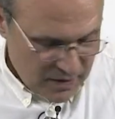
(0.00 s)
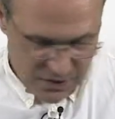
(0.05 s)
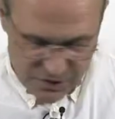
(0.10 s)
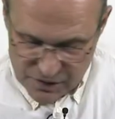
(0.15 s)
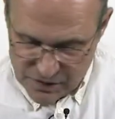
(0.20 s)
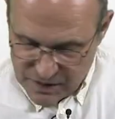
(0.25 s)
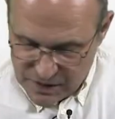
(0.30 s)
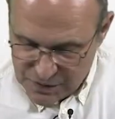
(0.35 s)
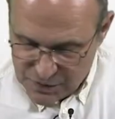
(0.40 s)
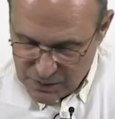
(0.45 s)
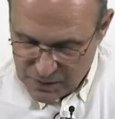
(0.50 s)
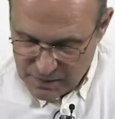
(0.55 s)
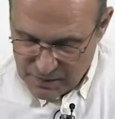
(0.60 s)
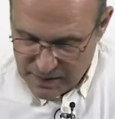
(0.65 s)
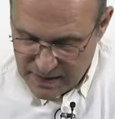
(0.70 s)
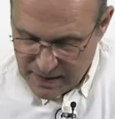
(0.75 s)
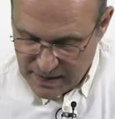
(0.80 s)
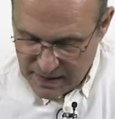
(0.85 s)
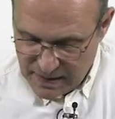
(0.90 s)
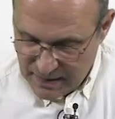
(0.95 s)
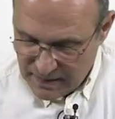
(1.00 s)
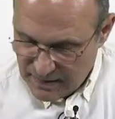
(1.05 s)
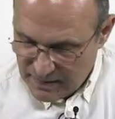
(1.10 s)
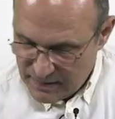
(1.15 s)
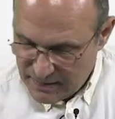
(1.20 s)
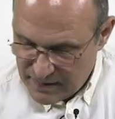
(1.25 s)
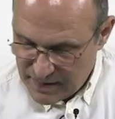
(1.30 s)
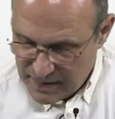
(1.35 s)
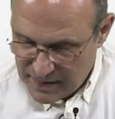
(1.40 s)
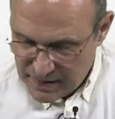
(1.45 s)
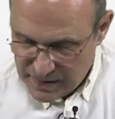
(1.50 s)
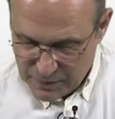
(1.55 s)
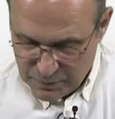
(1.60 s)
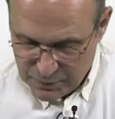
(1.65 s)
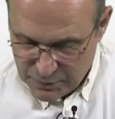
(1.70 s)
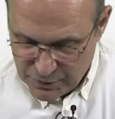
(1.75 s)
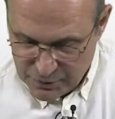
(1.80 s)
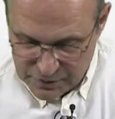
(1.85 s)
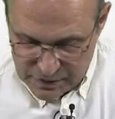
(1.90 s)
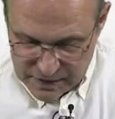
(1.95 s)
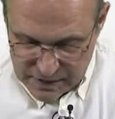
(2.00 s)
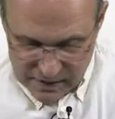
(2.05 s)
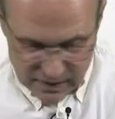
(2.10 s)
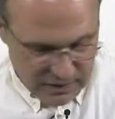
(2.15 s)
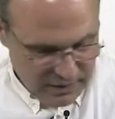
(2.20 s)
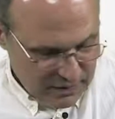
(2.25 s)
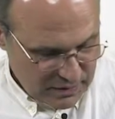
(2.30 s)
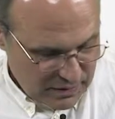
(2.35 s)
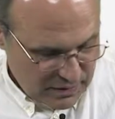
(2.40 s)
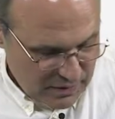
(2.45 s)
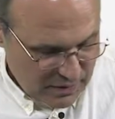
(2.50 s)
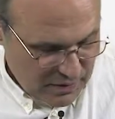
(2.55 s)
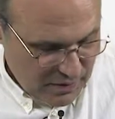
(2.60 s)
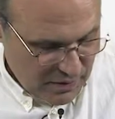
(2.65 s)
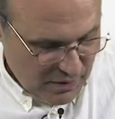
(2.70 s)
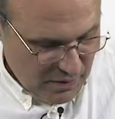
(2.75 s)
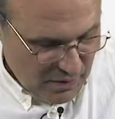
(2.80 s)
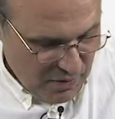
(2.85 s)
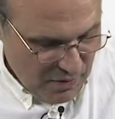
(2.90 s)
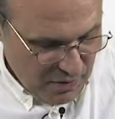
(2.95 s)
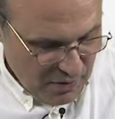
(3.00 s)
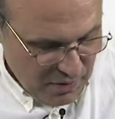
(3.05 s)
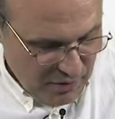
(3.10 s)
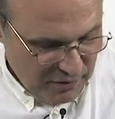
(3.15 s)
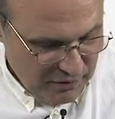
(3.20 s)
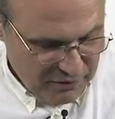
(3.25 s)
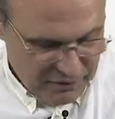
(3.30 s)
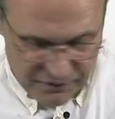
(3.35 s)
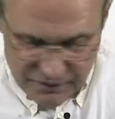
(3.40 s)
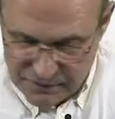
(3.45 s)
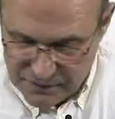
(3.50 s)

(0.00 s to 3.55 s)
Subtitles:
So this will be the inner product of